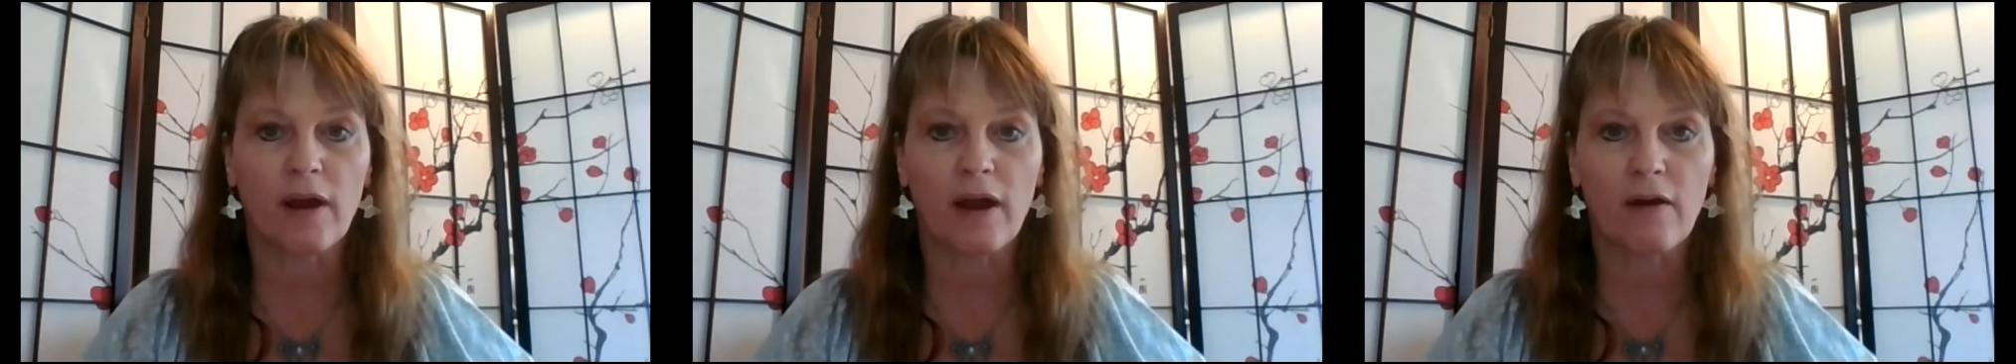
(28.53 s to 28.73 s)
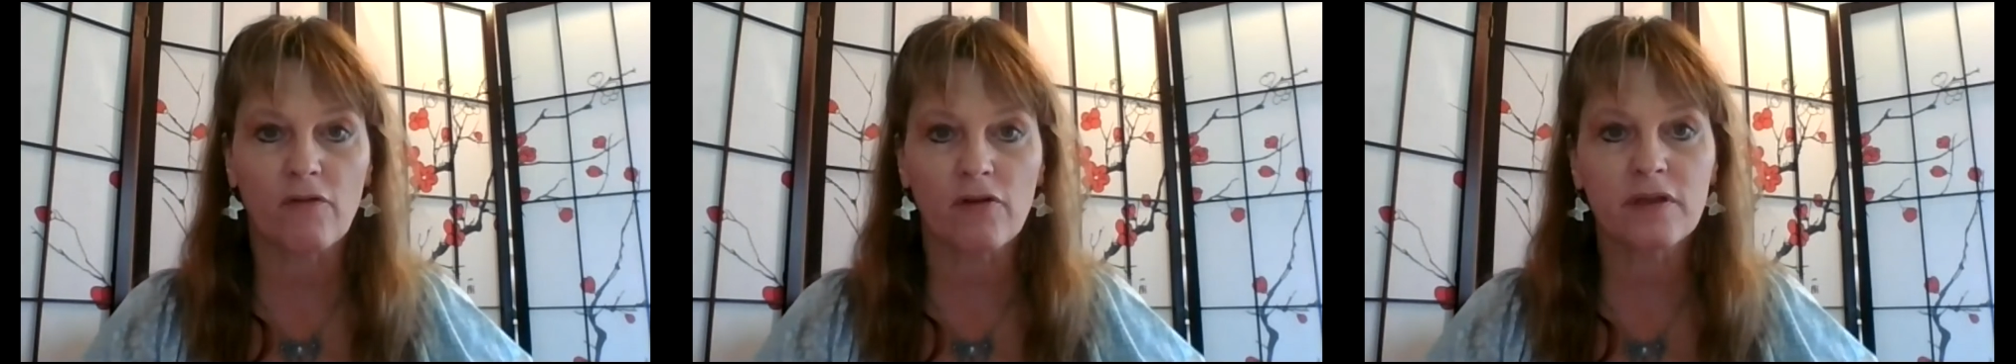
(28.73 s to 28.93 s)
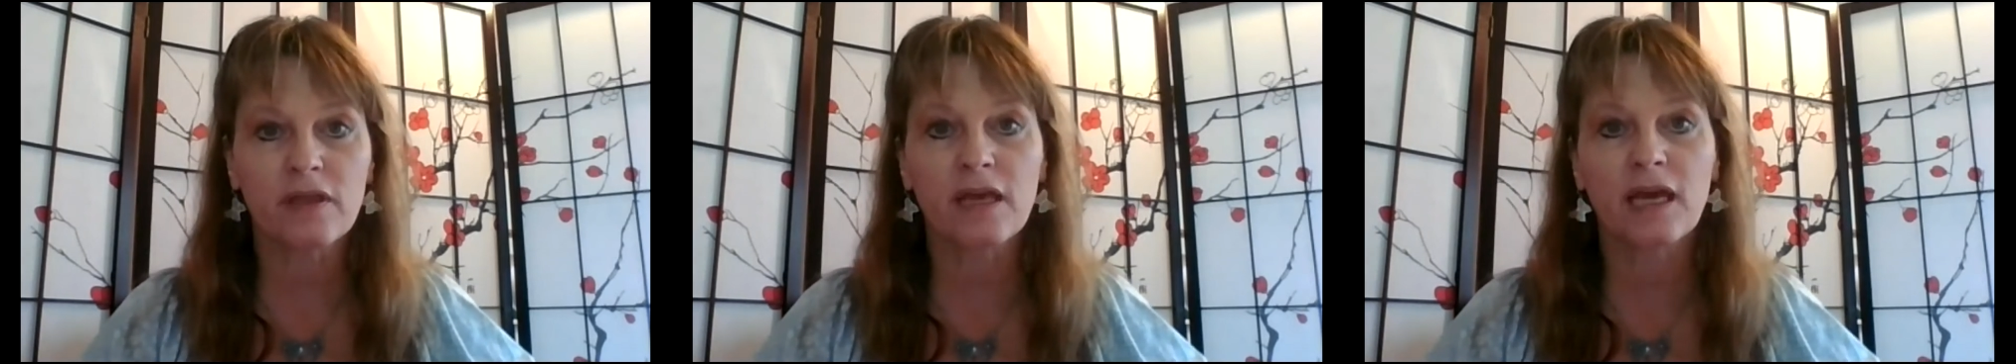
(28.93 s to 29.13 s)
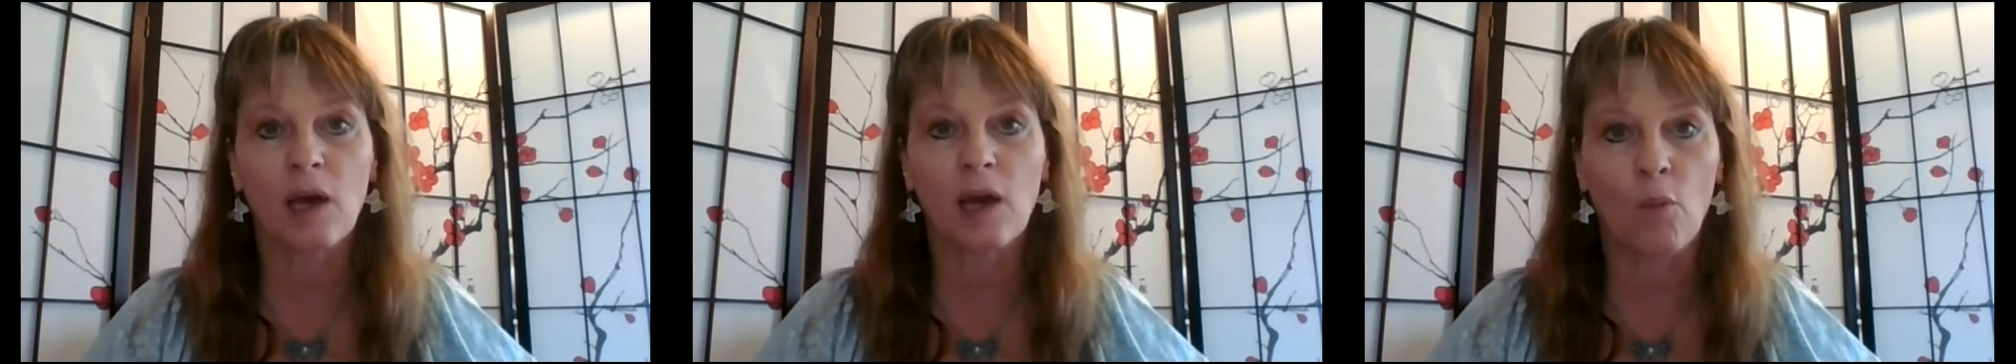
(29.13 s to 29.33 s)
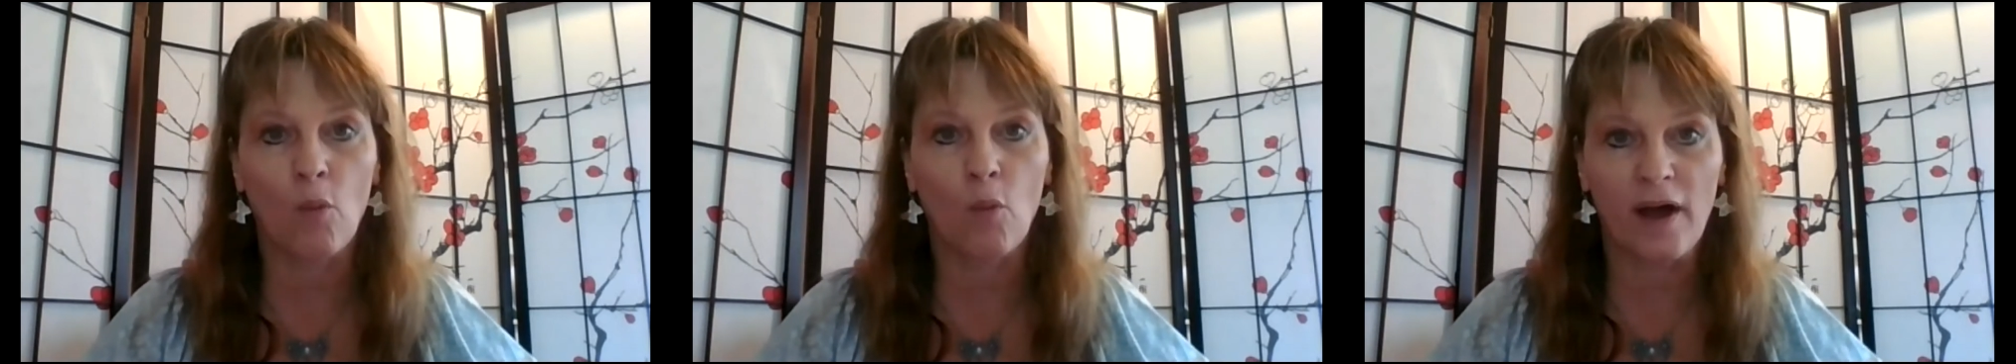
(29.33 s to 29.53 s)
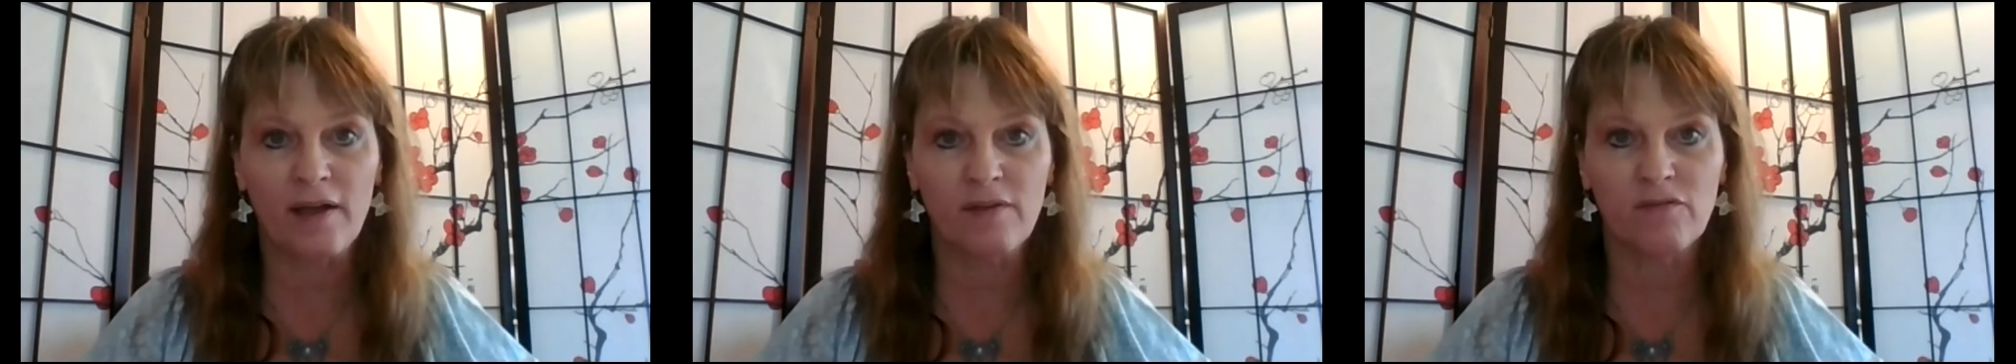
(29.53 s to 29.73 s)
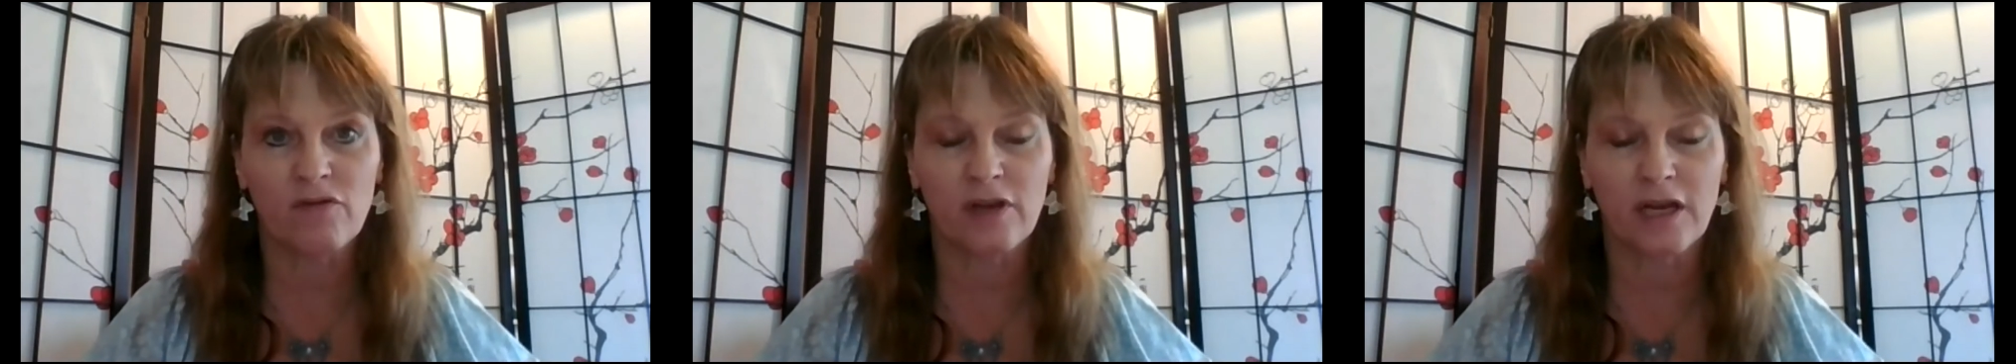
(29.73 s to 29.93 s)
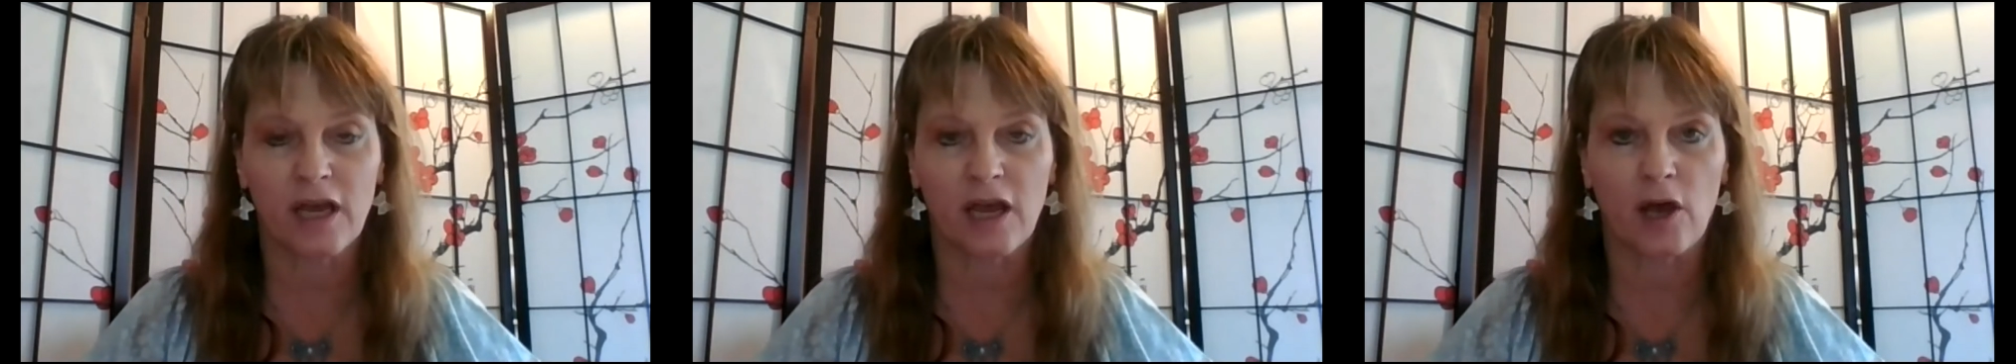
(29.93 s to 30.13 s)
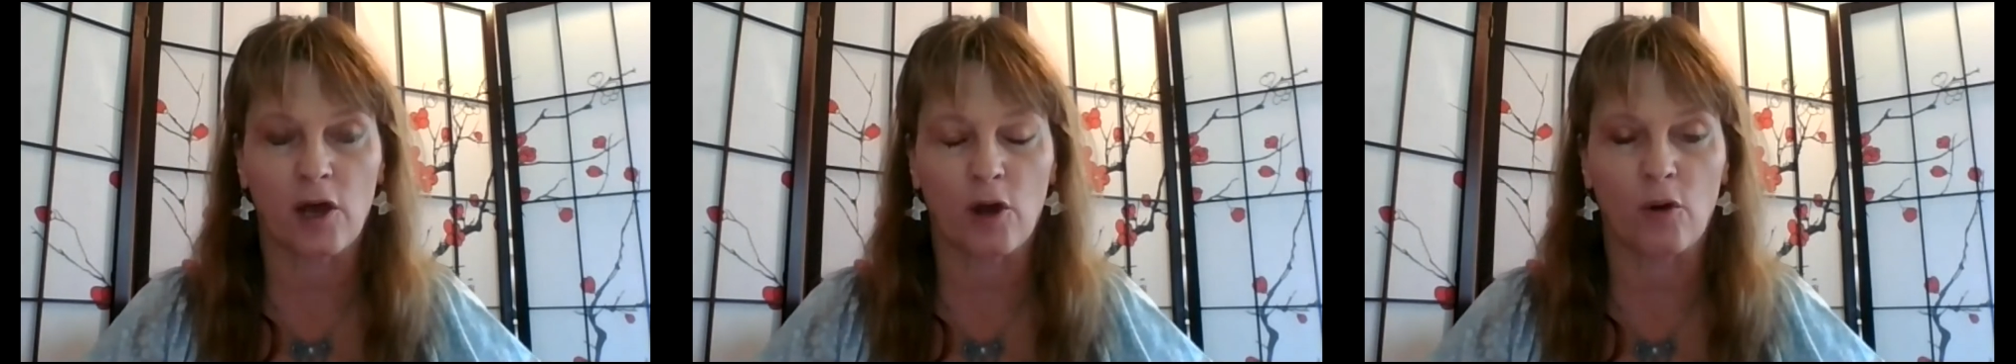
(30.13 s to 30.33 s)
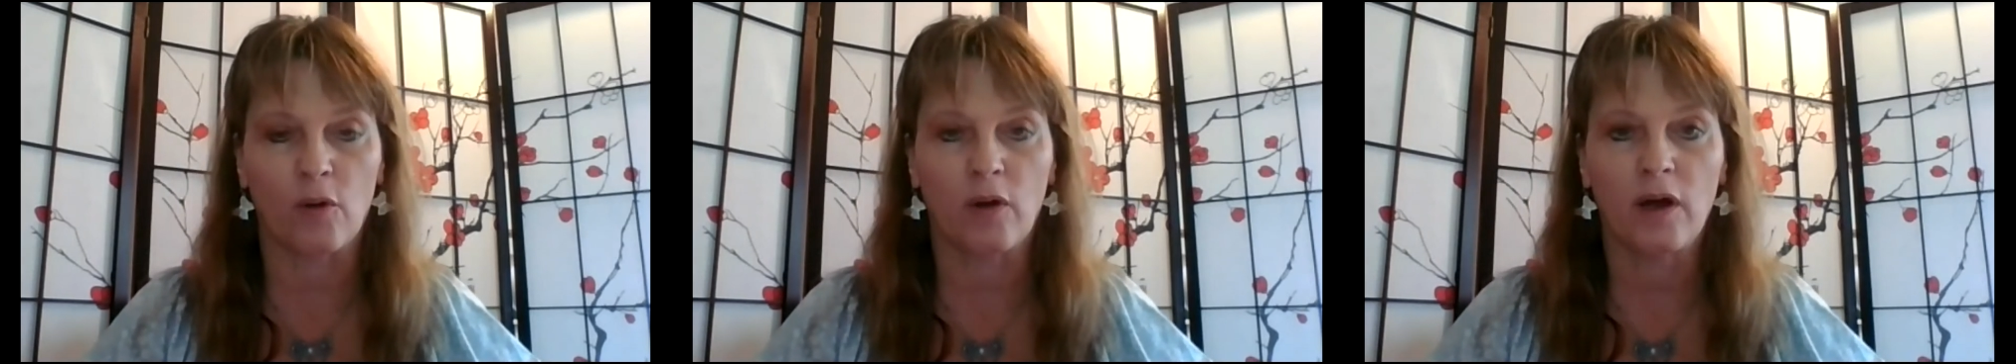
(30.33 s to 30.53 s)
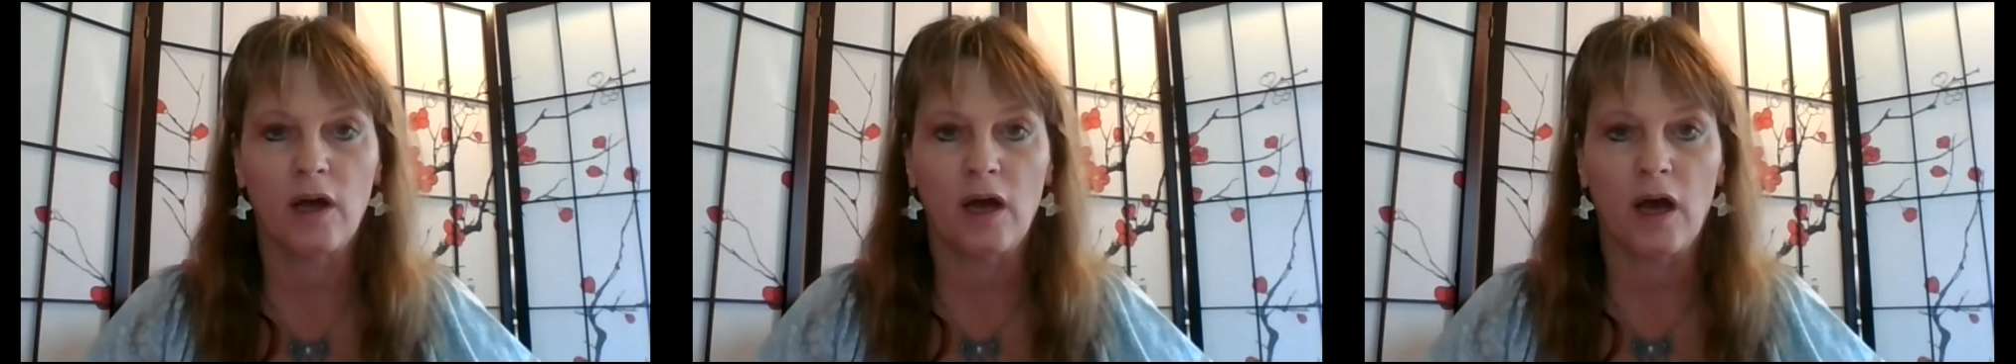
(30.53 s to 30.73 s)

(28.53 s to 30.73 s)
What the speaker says: everything in one video.